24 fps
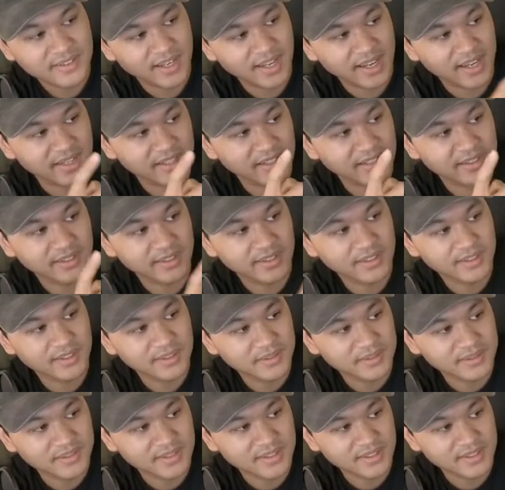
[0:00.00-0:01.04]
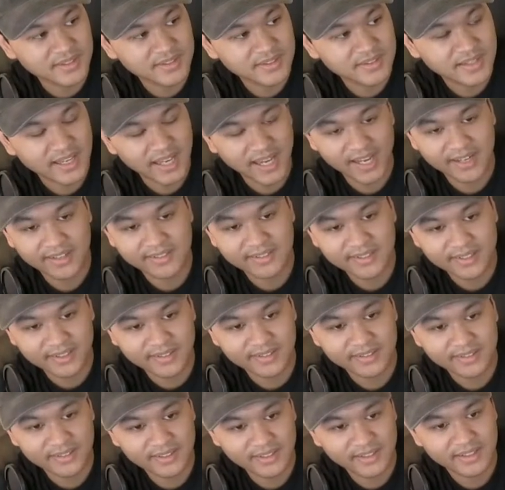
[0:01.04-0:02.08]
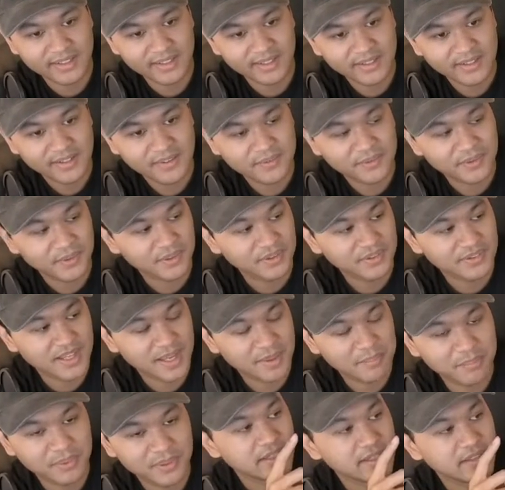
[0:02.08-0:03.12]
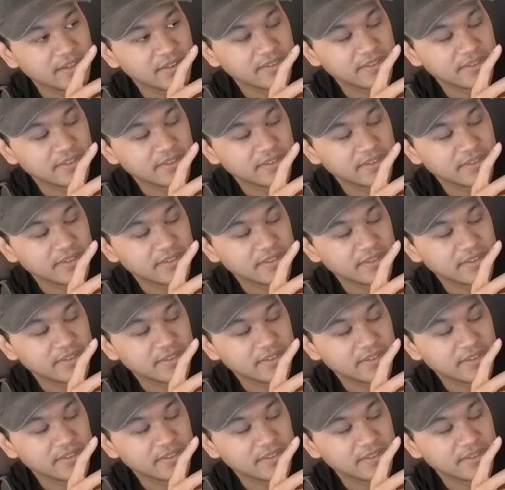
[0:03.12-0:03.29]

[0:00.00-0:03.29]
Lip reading: and it uses AT&T, for example.